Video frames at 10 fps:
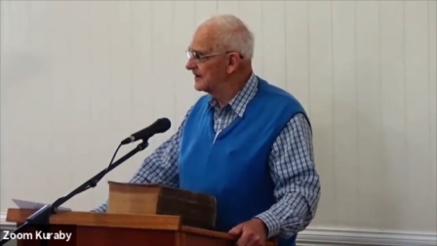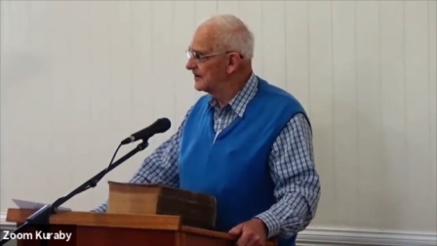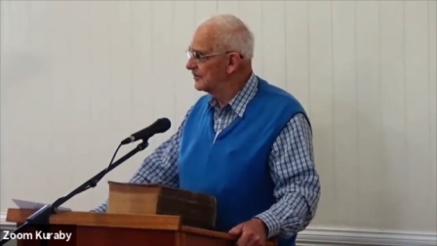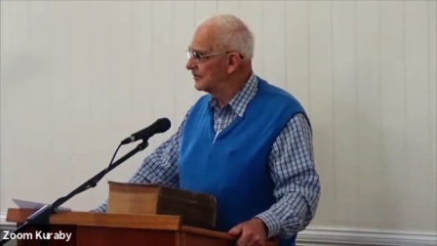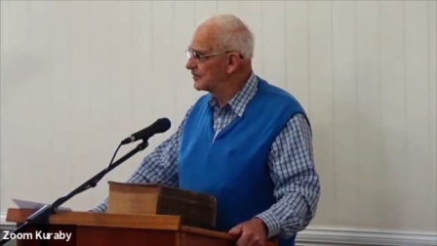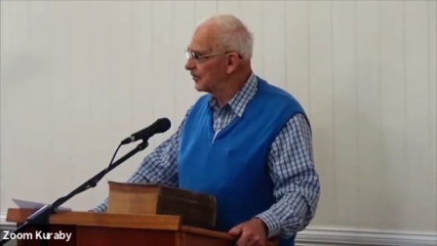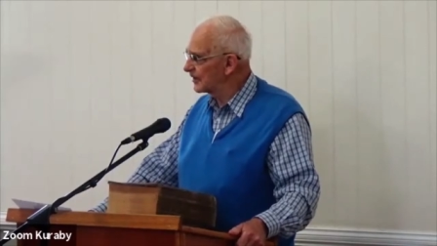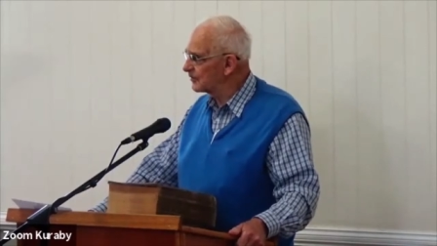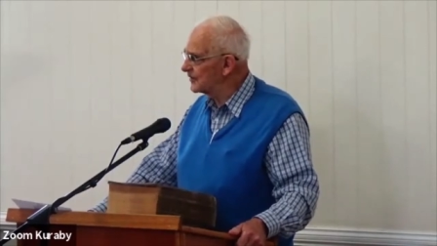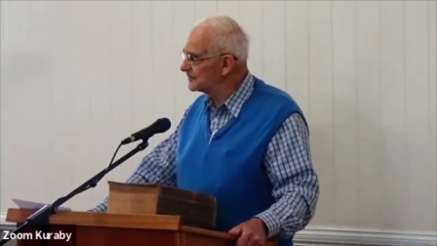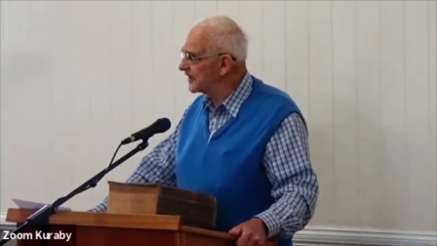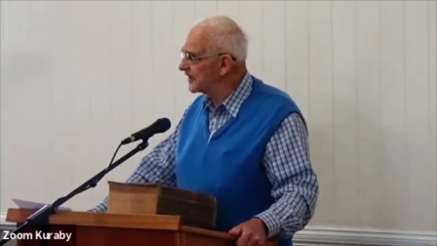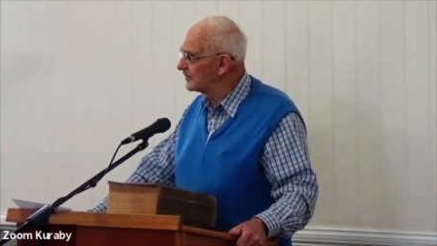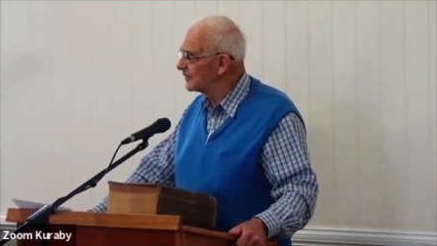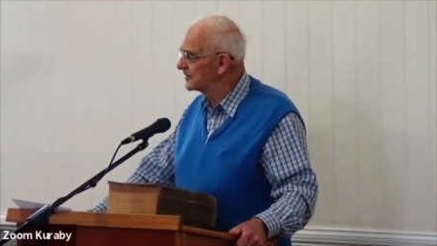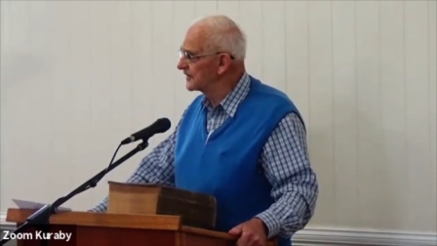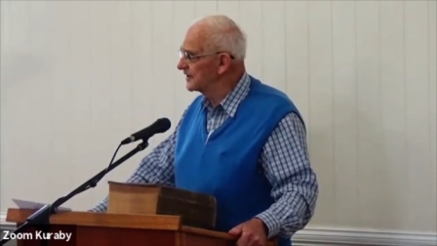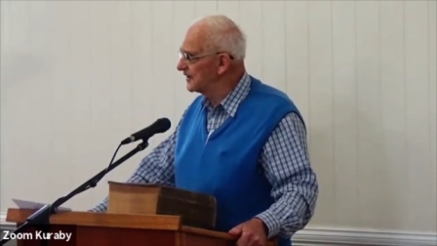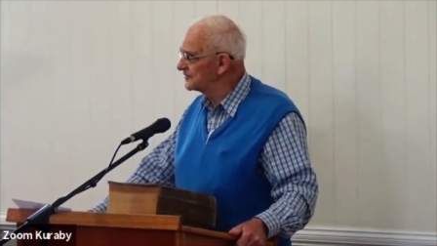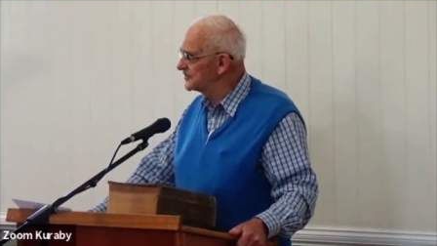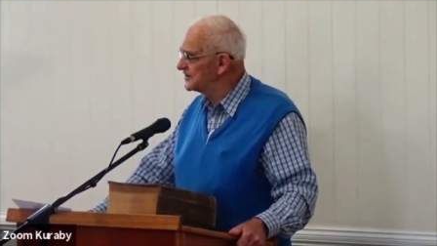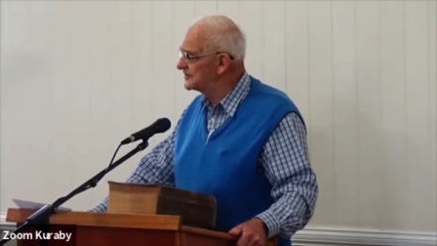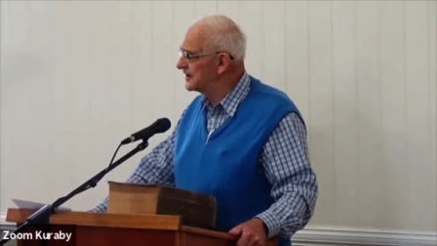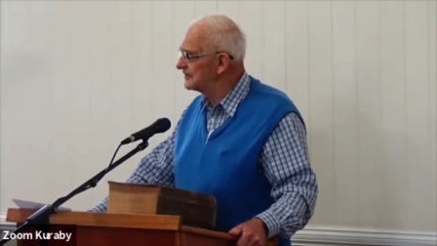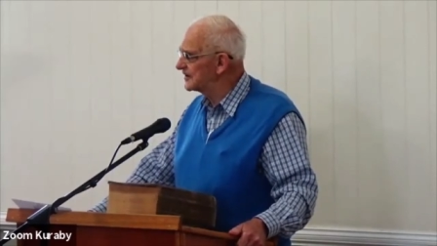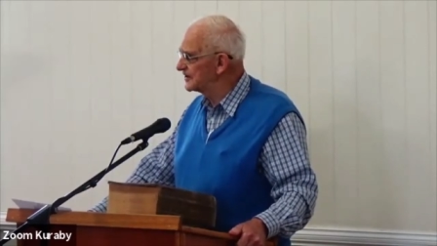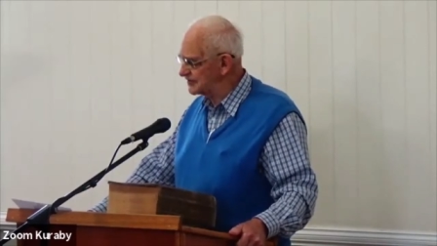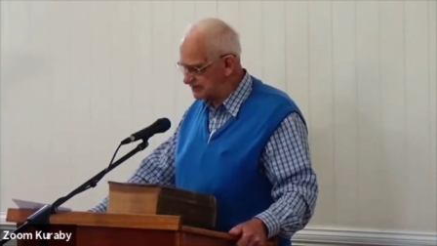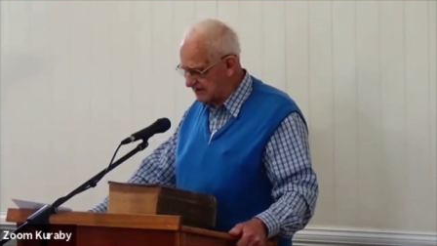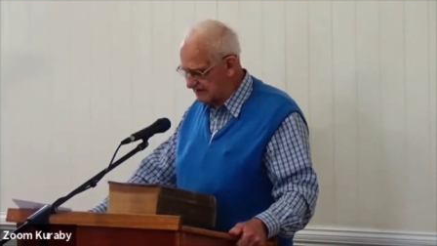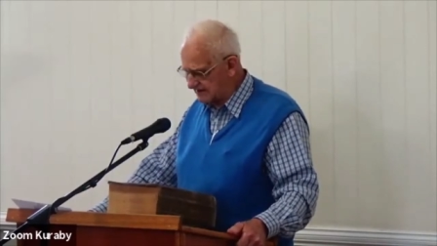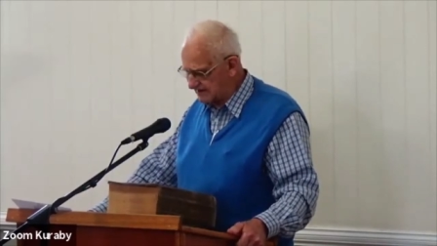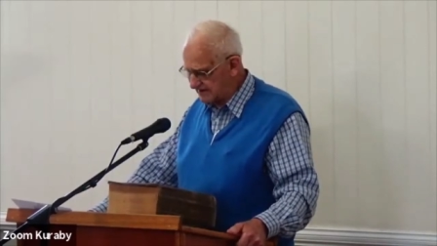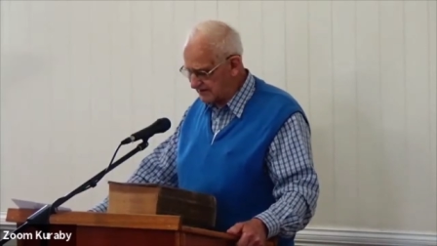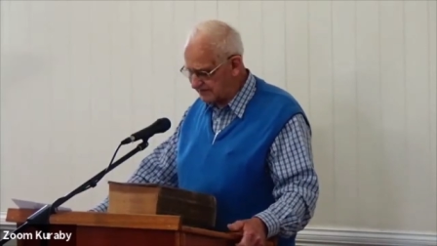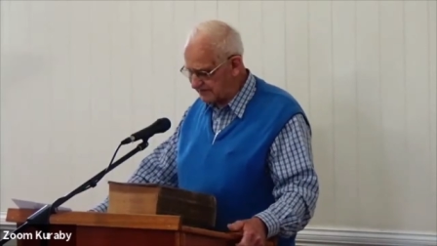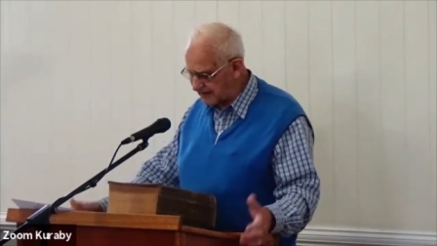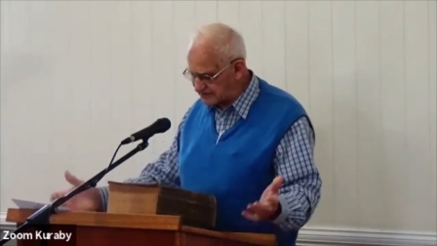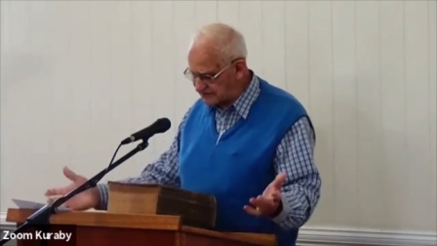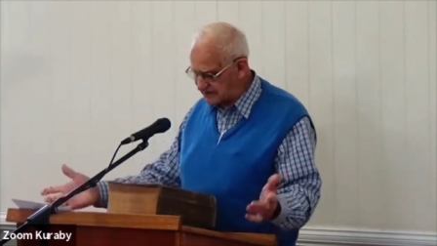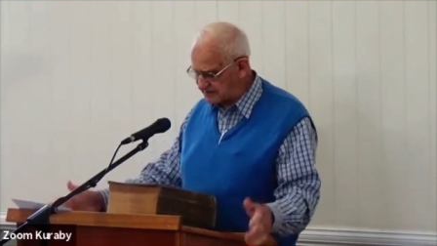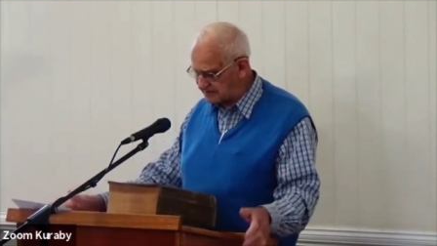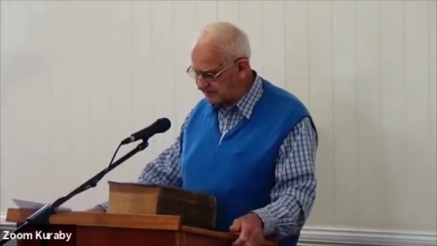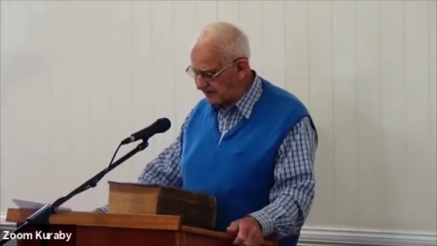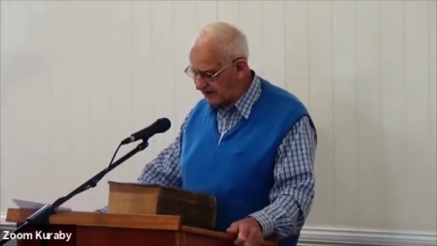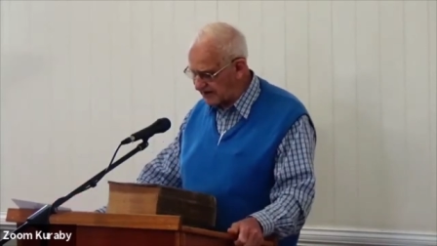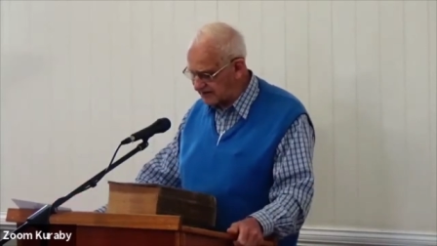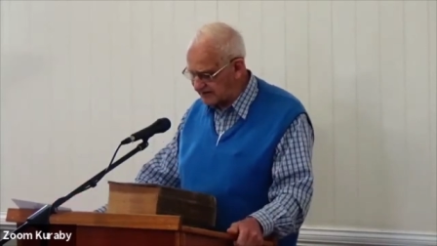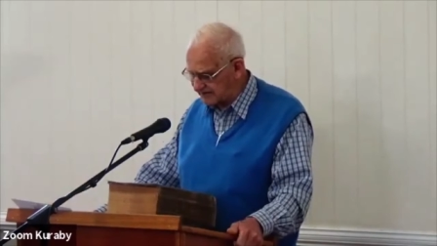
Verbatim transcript: with what we've done, with the gifts He's given us, the funds He's provided,